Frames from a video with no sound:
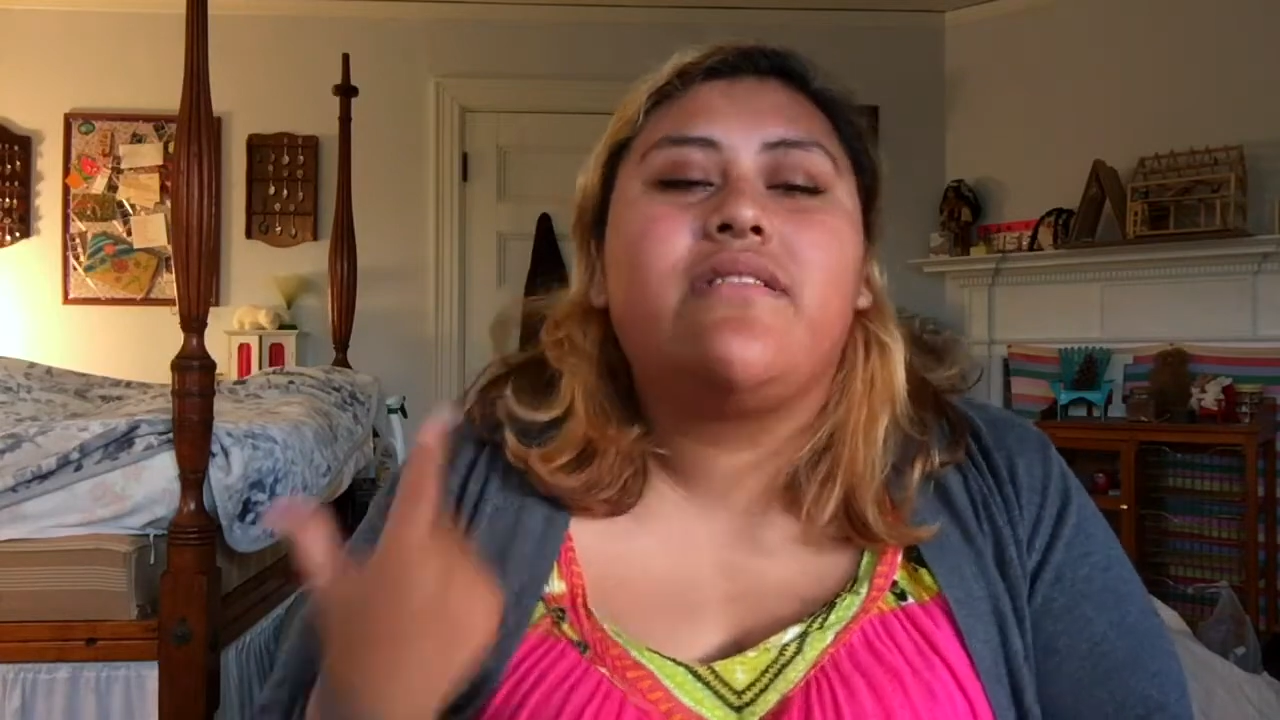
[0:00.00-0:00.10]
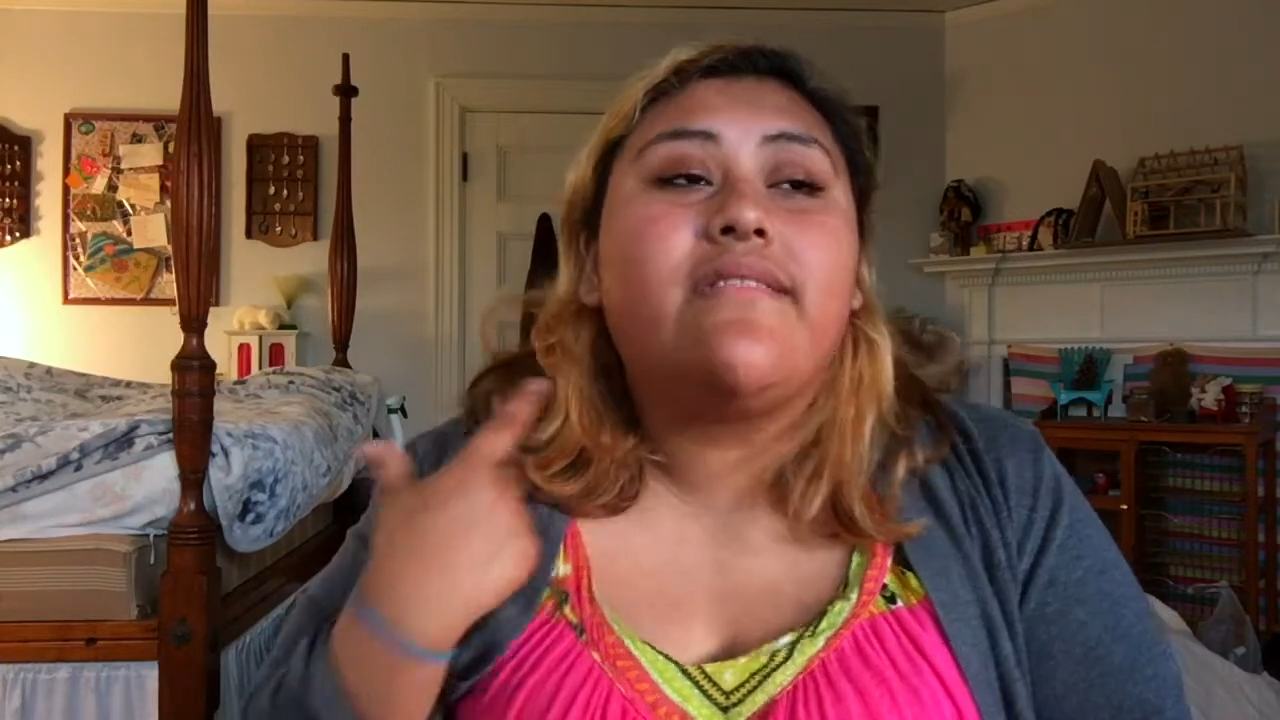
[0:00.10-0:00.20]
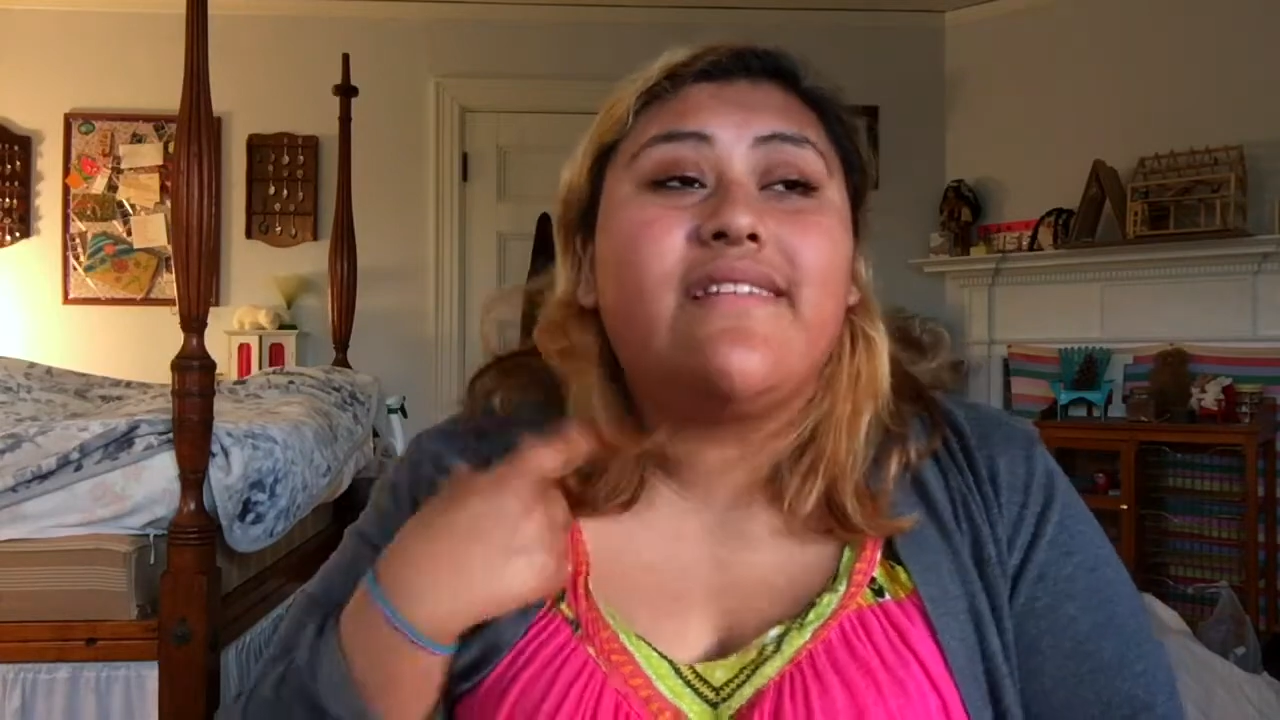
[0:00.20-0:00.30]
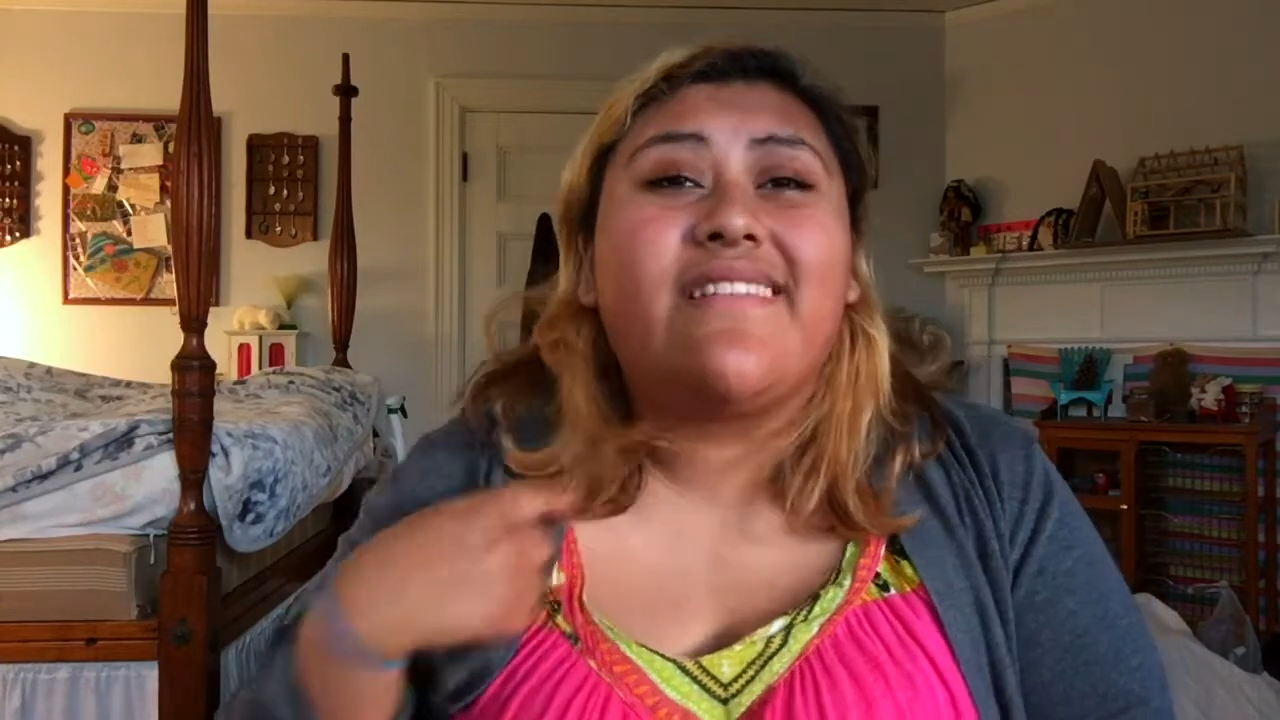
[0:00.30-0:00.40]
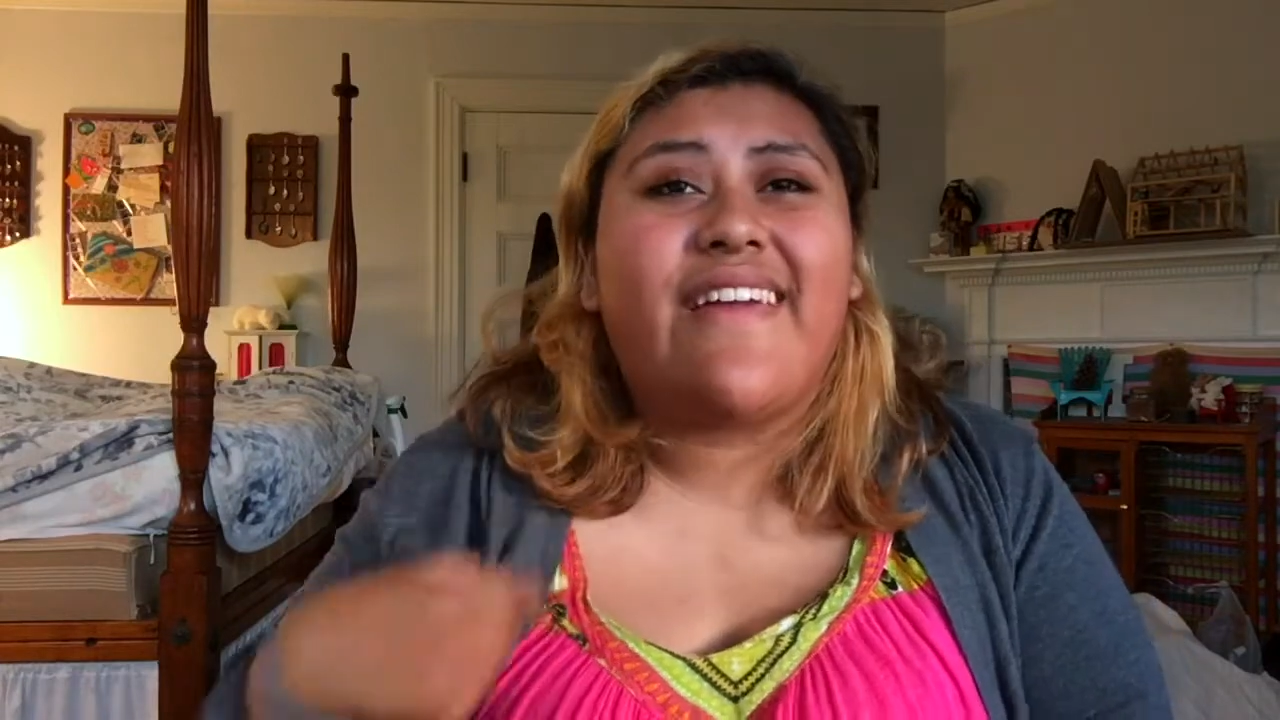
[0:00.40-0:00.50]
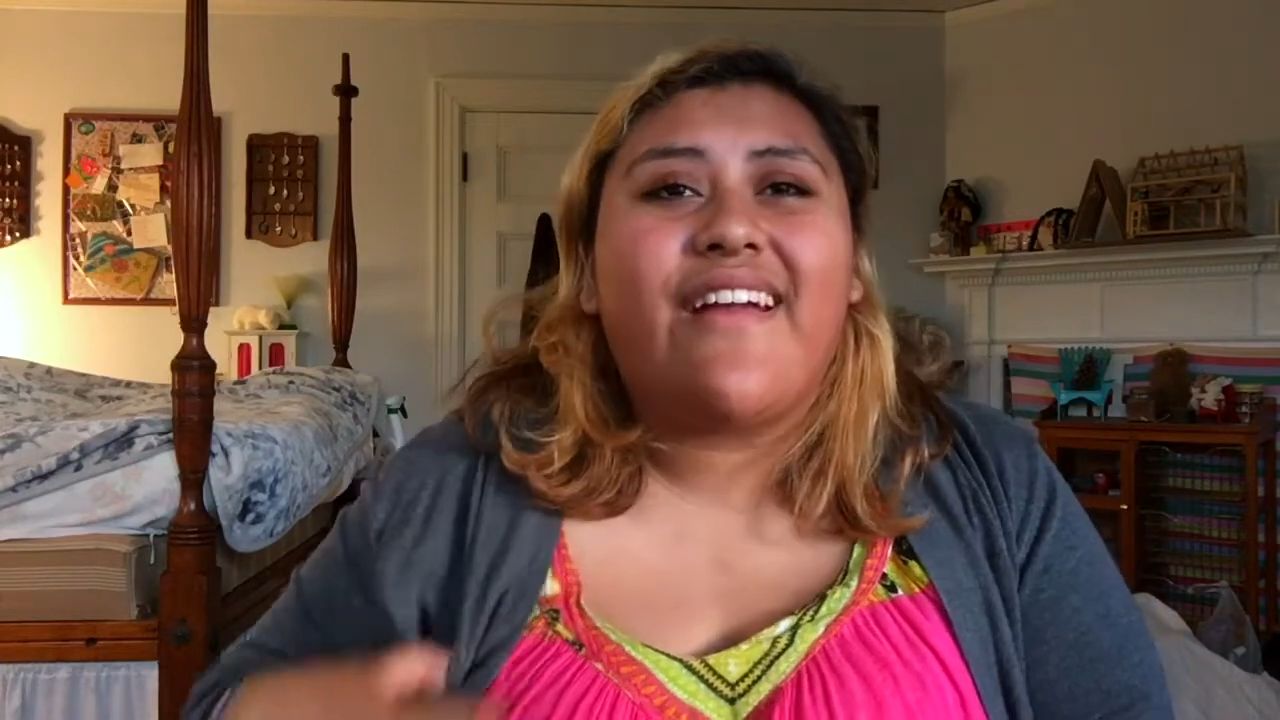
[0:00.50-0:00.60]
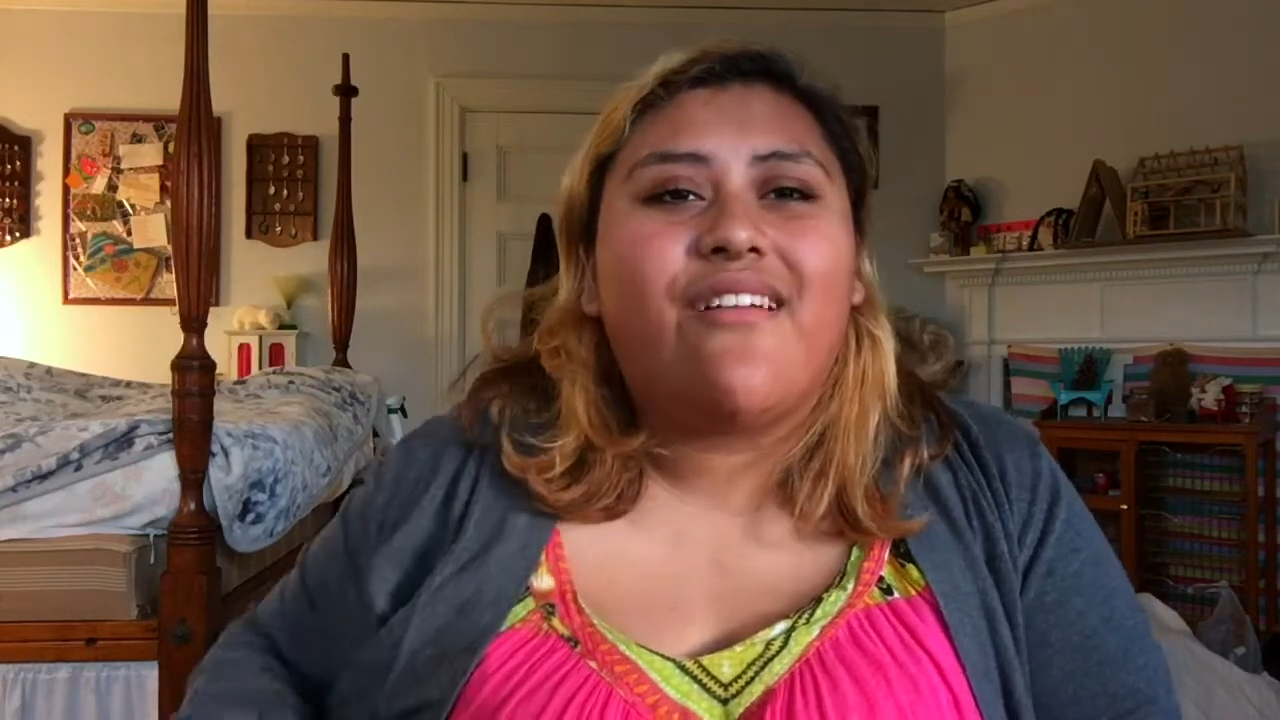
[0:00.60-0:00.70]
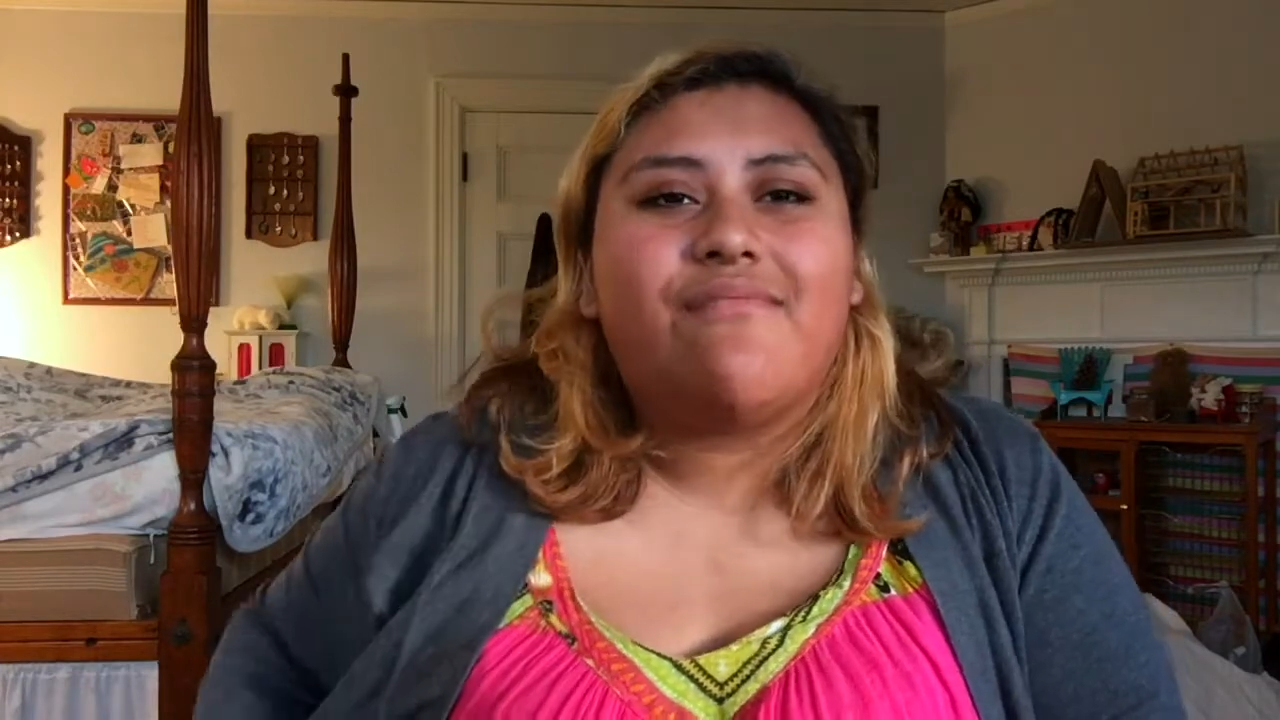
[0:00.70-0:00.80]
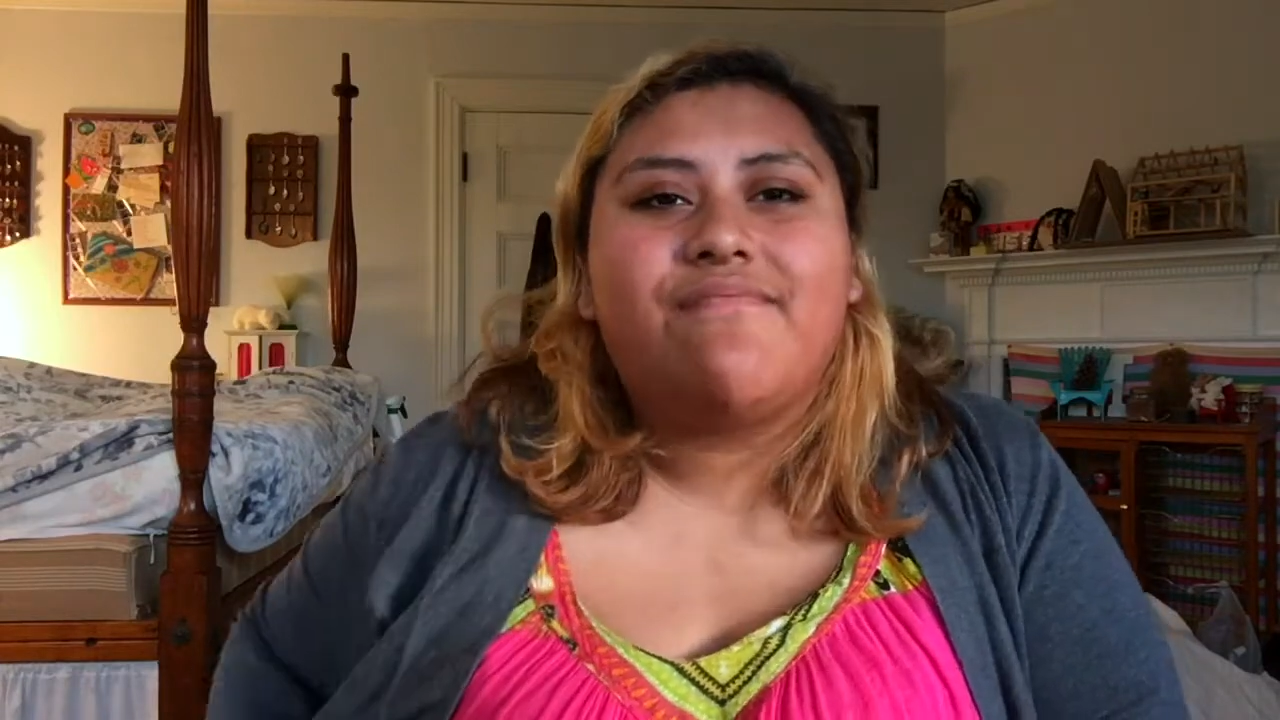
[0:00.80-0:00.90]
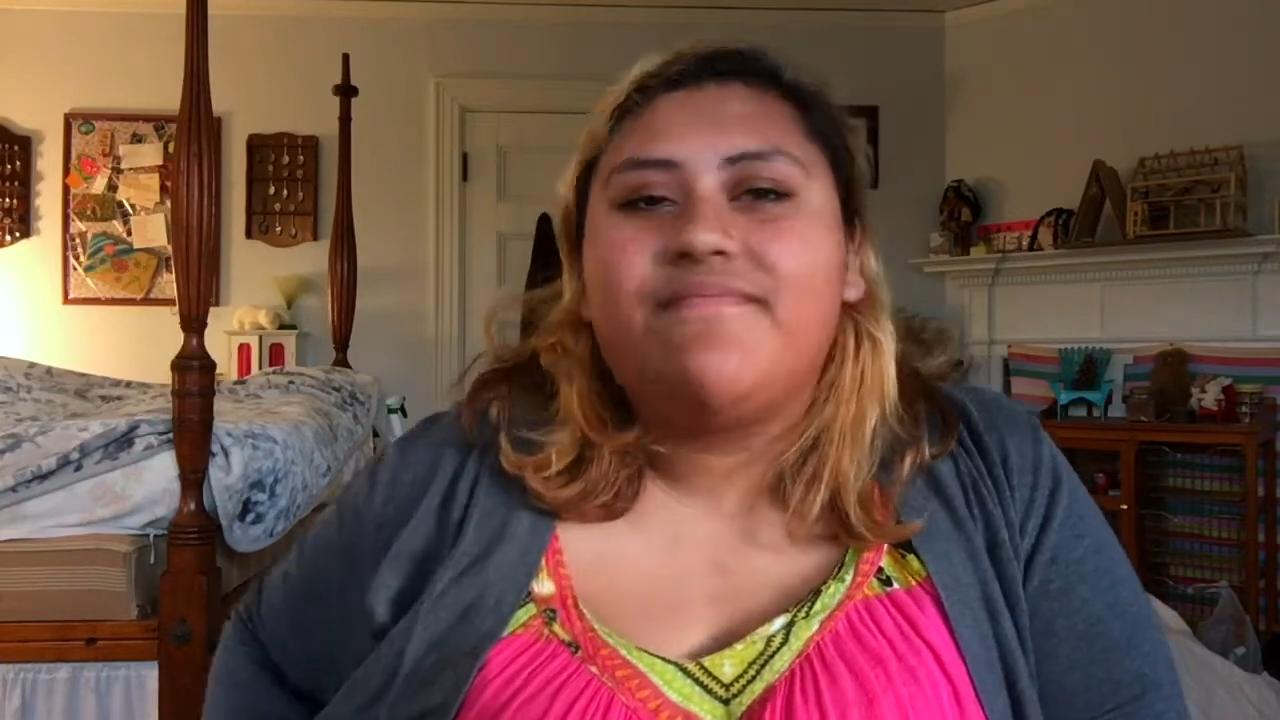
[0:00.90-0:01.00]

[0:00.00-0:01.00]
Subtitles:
didn't care